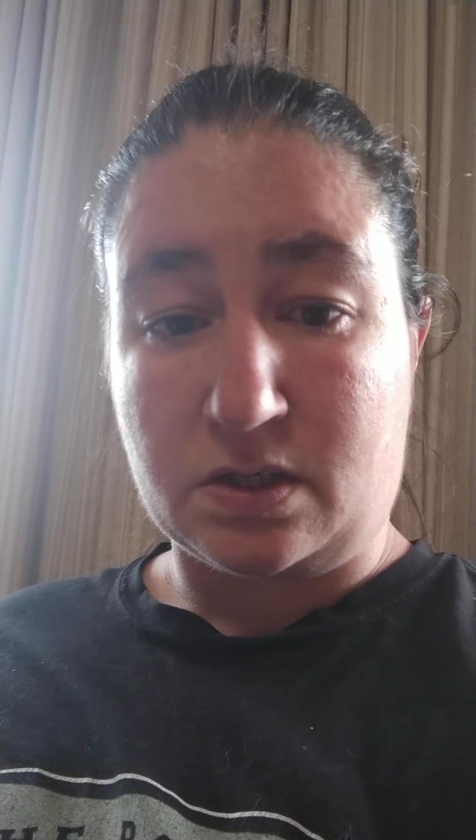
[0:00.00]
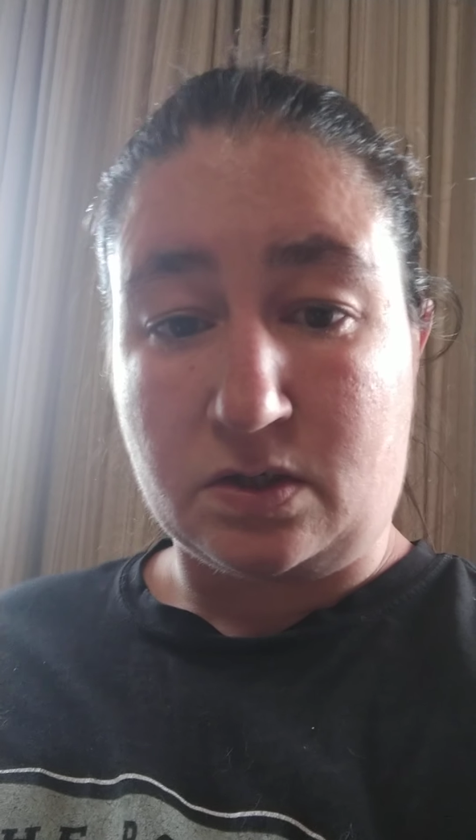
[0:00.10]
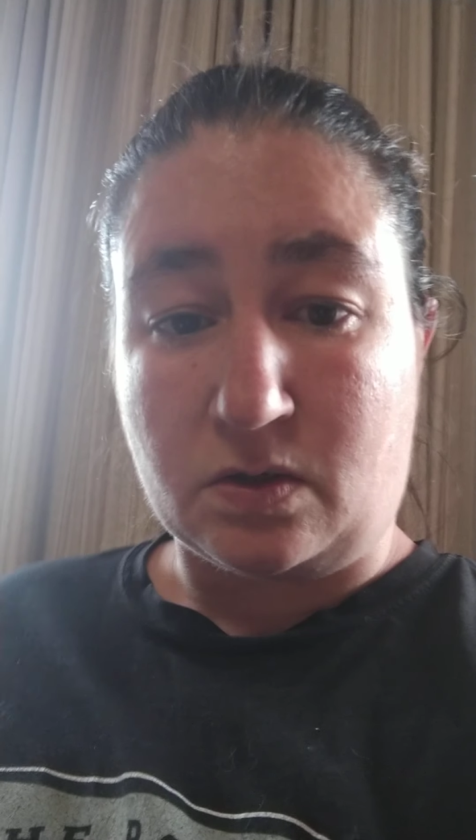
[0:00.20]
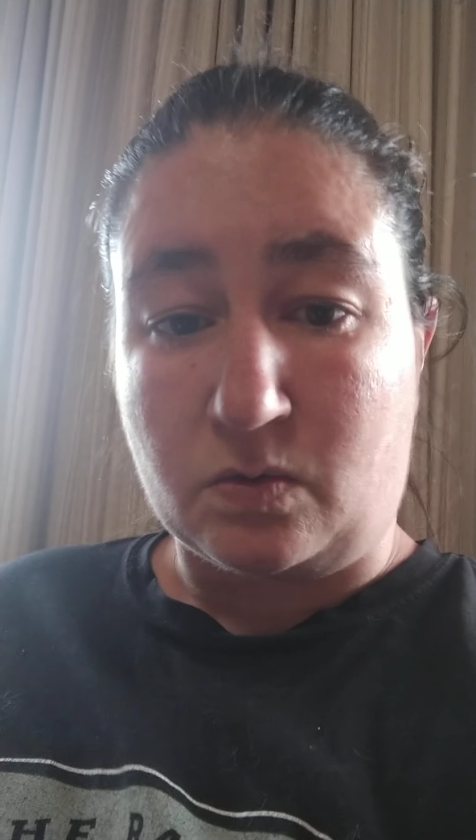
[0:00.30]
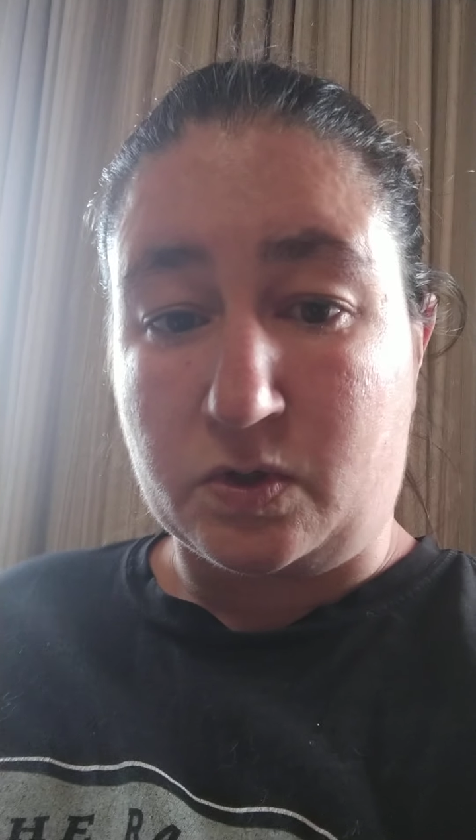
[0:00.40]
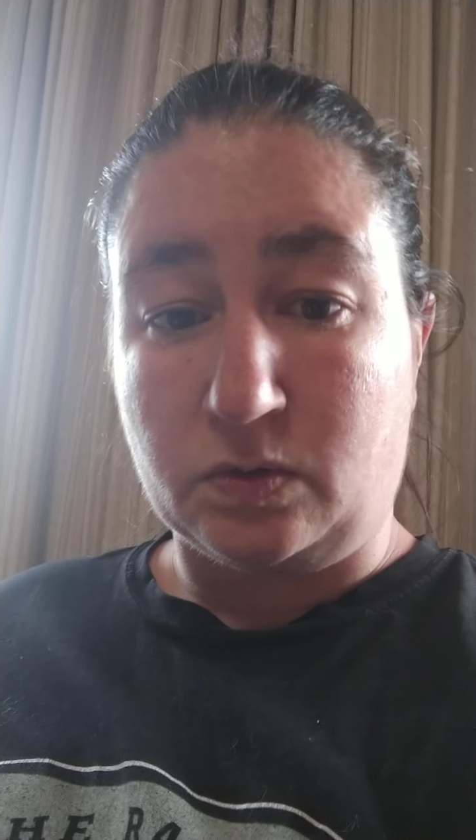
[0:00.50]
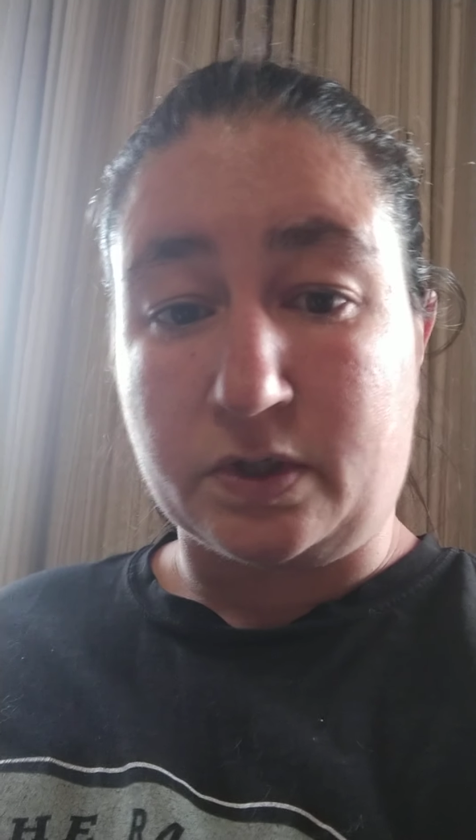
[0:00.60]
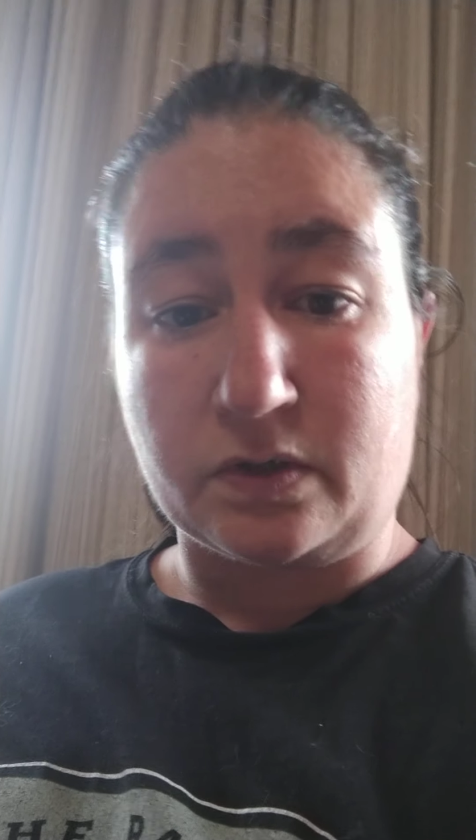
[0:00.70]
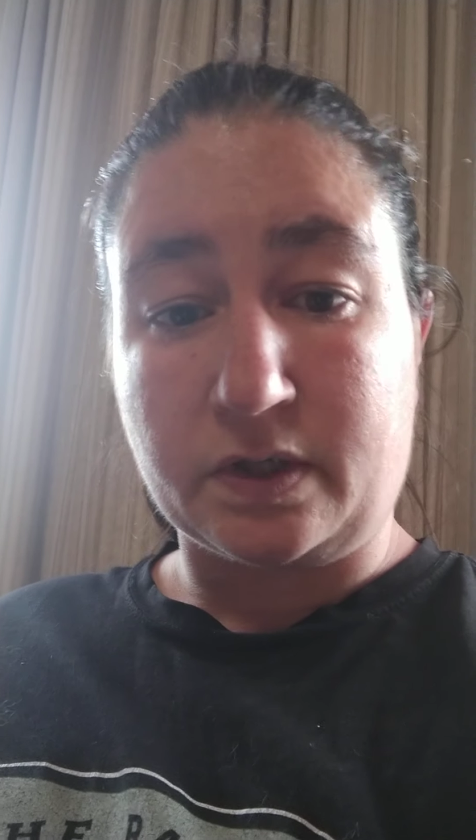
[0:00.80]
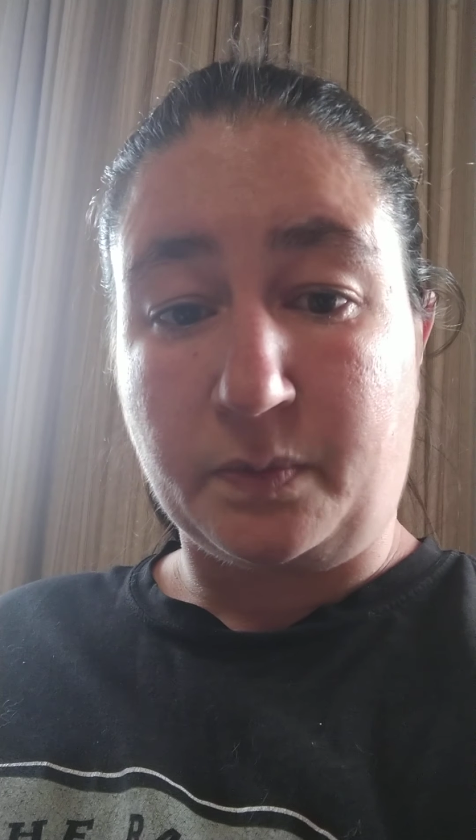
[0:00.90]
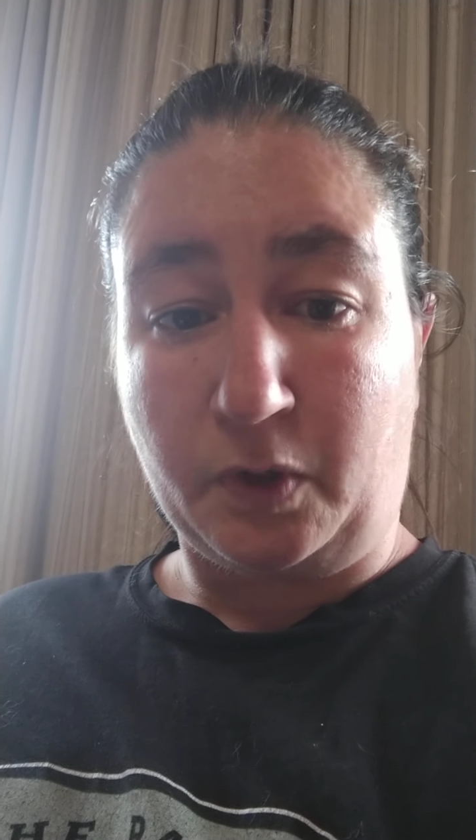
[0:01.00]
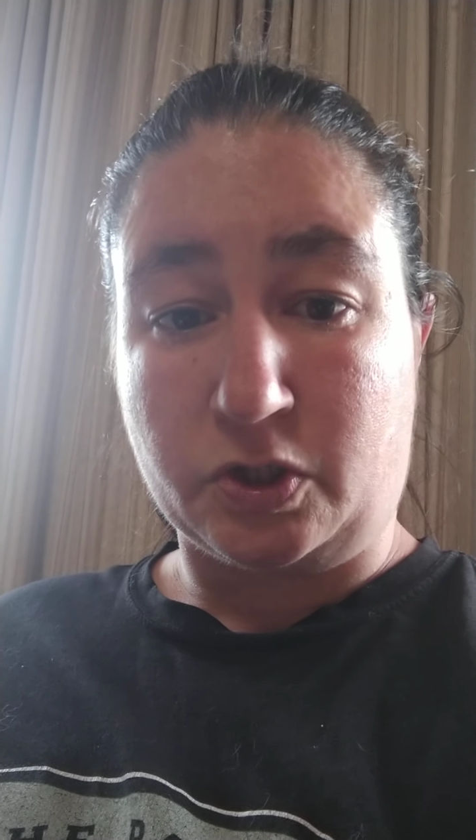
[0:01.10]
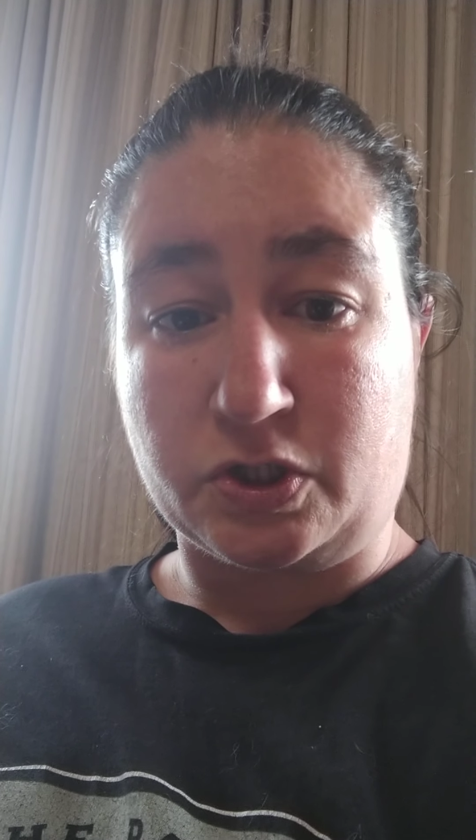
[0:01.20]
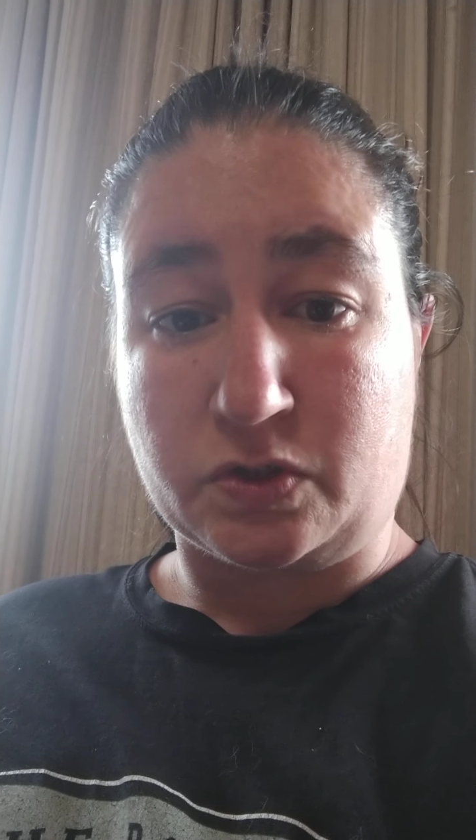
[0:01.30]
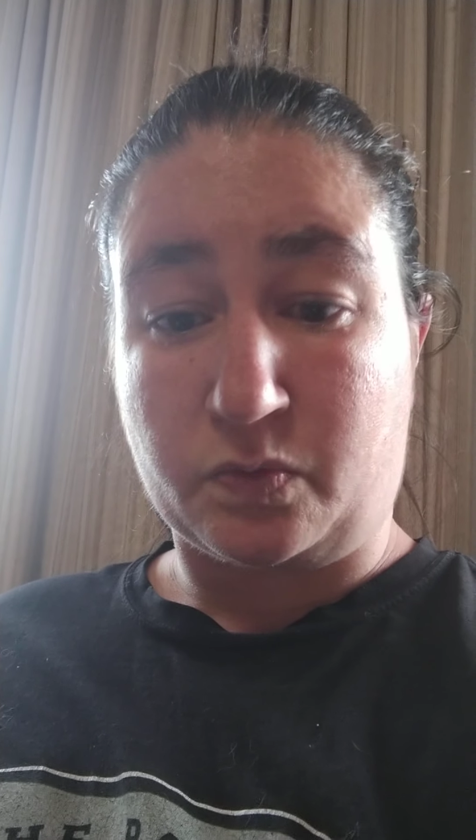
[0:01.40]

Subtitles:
you literally purchased